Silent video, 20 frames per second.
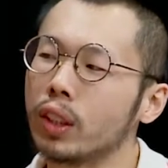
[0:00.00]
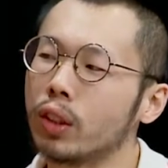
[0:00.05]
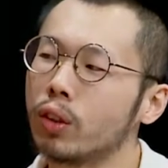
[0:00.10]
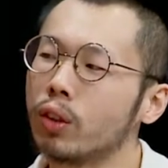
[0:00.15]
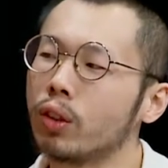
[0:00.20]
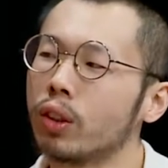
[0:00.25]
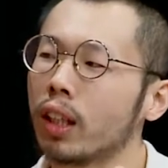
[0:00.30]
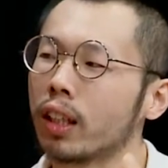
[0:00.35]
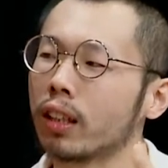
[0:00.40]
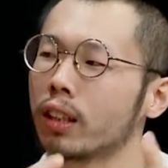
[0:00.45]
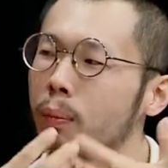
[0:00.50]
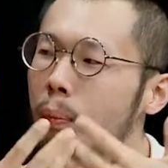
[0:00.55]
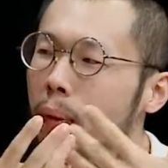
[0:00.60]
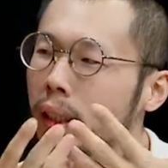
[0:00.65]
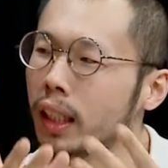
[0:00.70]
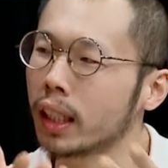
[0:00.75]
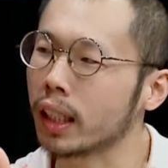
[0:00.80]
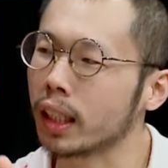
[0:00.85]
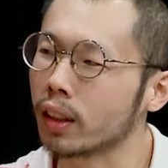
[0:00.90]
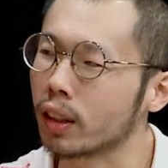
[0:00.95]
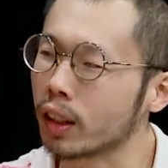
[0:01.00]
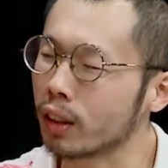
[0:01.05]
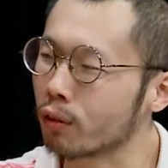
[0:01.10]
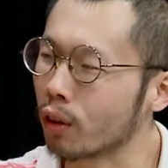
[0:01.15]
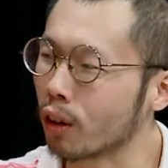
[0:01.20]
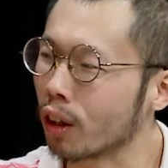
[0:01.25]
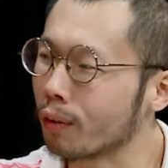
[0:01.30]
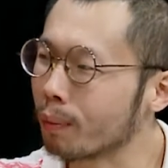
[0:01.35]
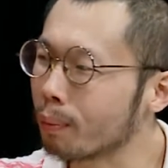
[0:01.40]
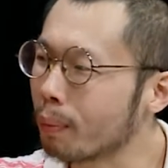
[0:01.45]
into like speaking in
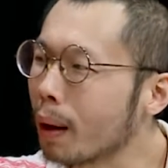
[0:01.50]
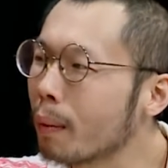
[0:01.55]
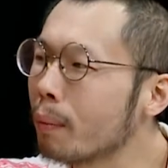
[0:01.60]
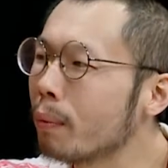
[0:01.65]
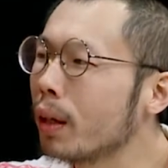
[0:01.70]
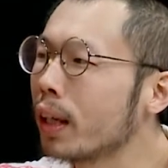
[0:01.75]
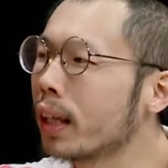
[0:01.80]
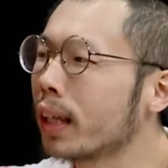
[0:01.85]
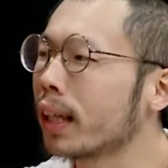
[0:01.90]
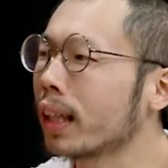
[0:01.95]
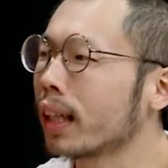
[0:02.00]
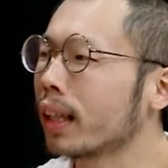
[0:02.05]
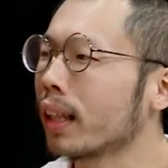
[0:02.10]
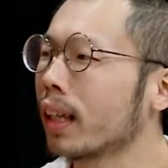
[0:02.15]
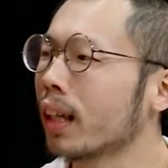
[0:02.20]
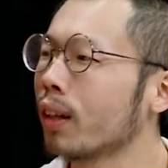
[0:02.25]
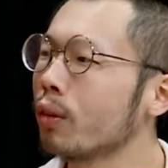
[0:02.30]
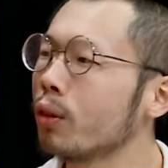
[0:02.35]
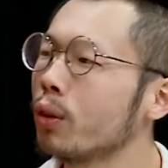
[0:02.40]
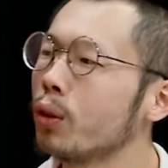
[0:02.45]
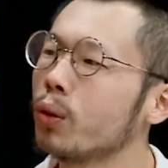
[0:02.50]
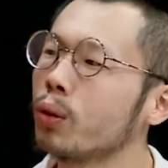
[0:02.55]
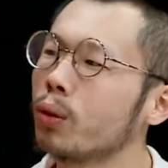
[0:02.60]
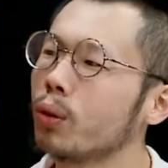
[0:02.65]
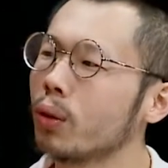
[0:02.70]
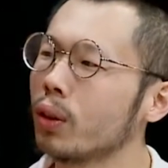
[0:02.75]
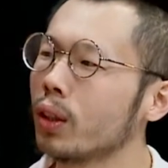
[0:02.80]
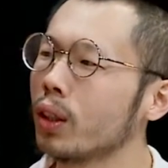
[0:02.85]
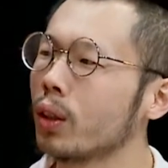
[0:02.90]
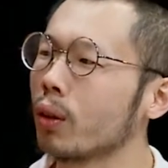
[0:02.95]
front of public and how you
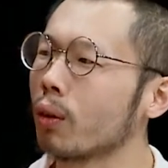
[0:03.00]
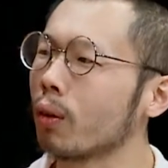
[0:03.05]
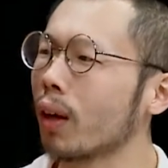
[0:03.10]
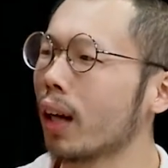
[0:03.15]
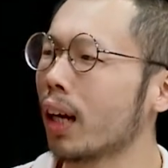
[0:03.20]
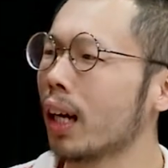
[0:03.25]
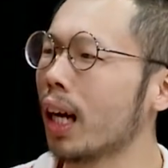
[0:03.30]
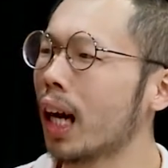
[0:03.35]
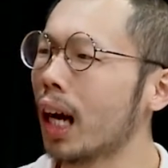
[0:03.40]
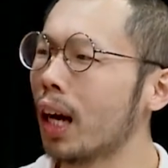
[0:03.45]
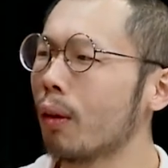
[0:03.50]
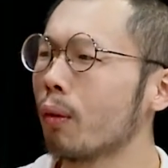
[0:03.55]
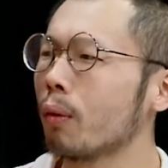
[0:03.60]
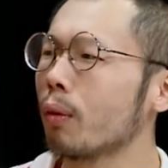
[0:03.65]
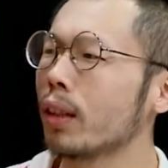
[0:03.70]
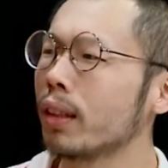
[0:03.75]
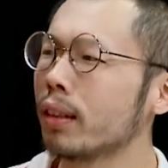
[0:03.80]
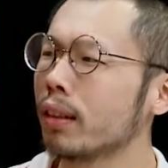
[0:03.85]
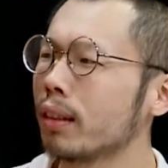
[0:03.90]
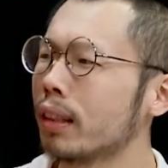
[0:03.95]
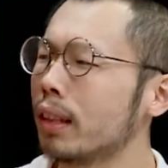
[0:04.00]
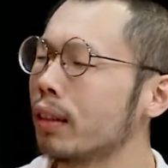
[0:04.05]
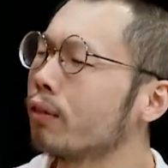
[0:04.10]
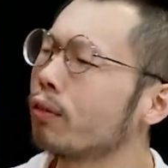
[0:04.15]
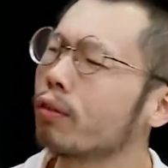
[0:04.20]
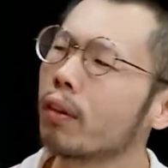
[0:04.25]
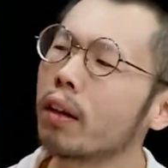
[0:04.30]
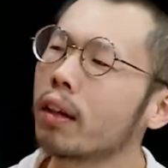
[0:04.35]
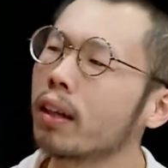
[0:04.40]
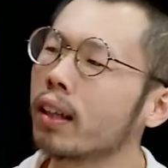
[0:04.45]
you know like how is it
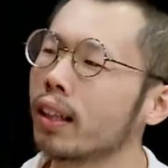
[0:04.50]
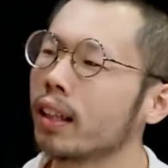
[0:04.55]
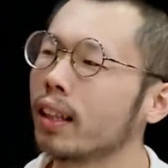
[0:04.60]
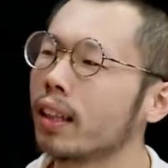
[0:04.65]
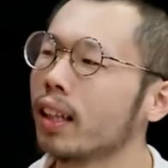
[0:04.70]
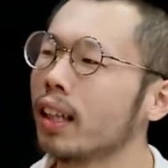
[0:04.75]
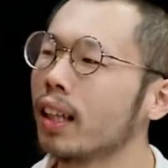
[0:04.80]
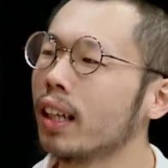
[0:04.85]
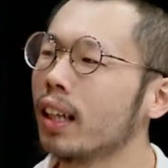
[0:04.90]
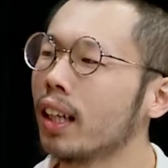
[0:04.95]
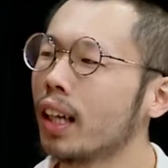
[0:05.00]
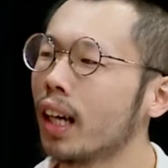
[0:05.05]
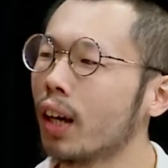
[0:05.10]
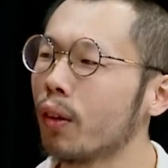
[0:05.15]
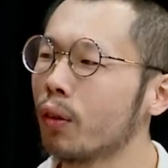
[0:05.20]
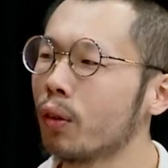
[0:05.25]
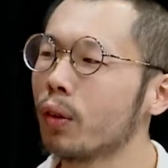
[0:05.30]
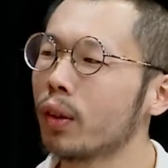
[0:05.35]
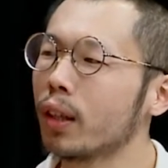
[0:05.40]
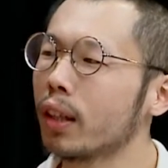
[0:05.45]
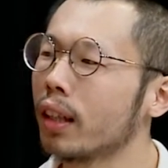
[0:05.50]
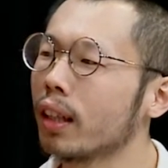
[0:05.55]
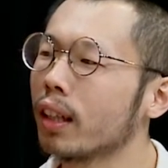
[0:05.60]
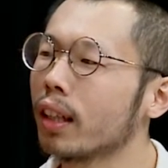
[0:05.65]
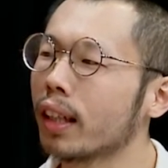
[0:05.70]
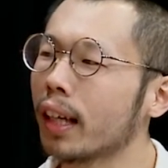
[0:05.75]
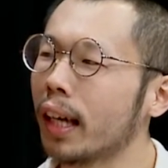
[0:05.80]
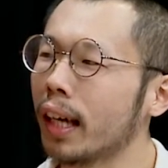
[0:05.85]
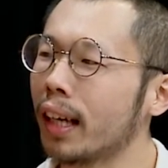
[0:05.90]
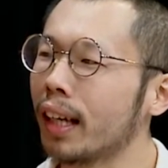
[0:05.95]
differ and how you okay.
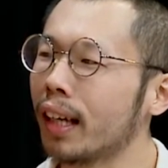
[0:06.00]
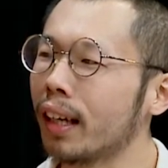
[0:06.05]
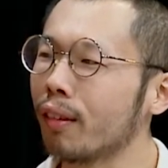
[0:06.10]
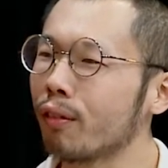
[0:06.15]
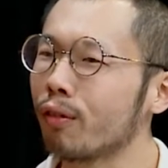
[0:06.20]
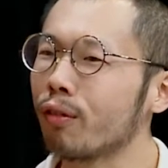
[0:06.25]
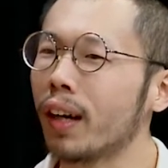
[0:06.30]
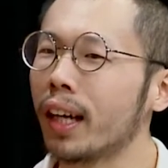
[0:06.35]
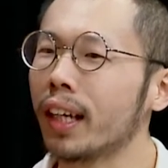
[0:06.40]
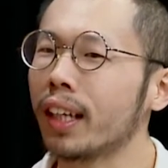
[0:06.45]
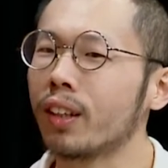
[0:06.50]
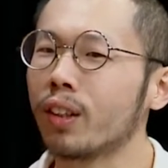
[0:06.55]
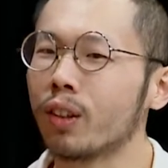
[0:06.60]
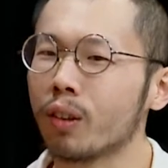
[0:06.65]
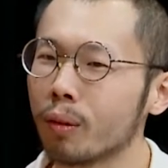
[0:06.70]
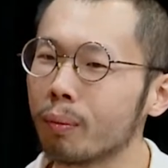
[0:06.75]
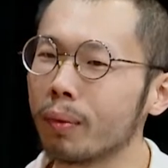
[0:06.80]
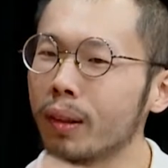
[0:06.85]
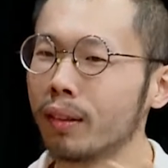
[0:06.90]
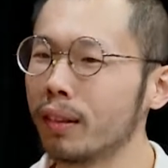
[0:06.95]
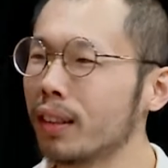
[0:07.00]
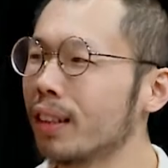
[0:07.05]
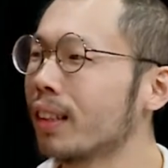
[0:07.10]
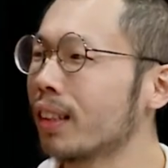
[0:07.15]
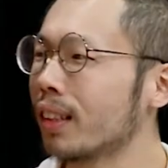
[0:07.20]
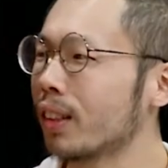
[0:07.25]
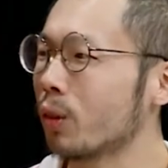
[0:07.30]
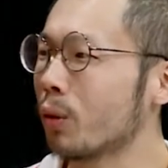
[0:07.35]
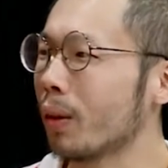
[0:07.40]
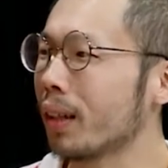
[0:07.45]
can find you know because it's
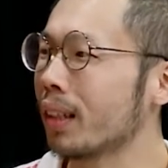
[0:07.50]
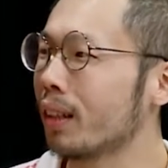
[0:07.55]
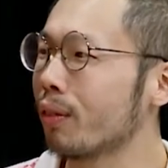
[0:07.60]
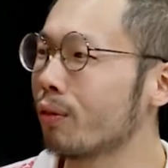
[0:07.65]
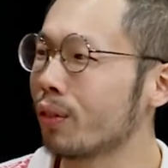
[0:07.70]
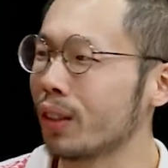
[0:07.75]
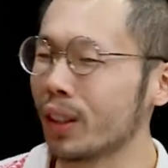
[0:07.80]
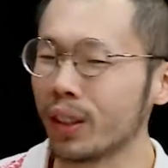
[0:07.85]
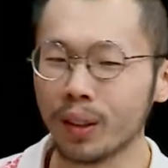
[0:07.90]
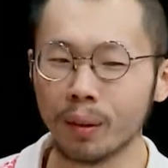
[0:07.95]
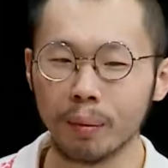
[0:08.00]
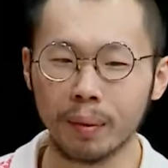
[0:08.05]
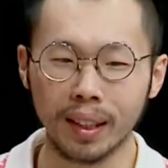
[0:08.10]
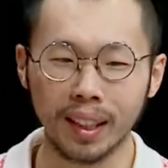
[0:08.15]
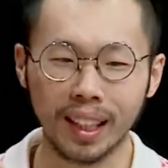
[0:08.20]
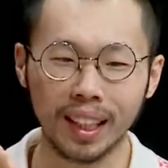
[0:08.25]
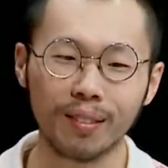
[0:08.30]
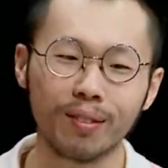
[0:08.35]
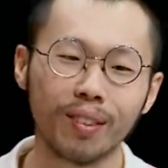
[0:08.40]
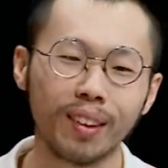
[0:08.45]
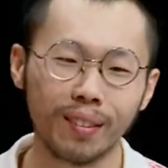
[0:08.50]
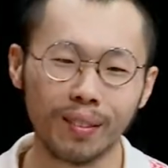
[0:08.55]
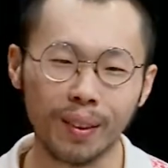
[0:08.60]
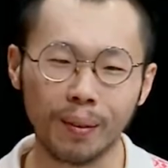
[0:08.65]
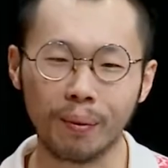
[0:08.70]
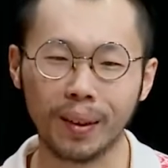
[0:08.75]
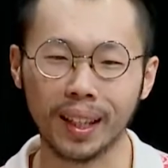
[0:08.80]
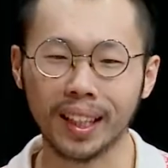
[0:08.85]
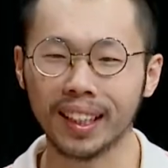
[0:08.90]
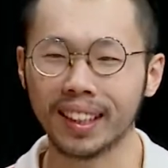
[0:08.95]
quite different you know yes. being in front of the
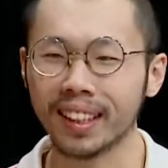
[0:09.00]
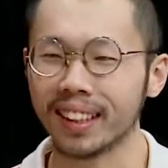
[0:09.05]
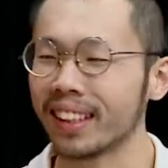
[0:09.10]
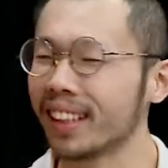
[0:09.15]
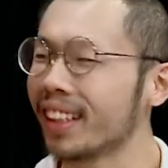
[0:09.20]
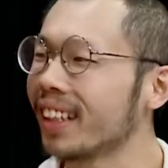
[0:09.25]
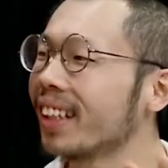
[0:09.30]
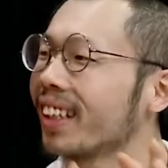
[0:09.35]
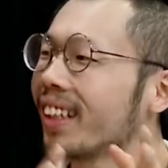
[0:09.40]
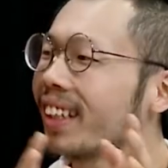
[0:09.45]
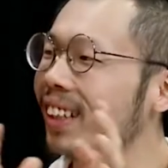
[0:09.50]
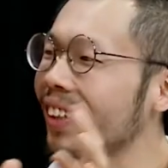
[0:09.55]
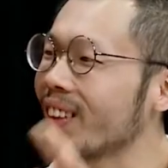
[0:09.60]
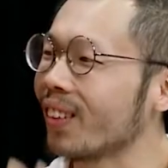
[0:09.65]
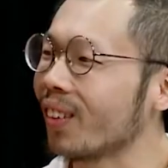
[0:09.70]
mic and then you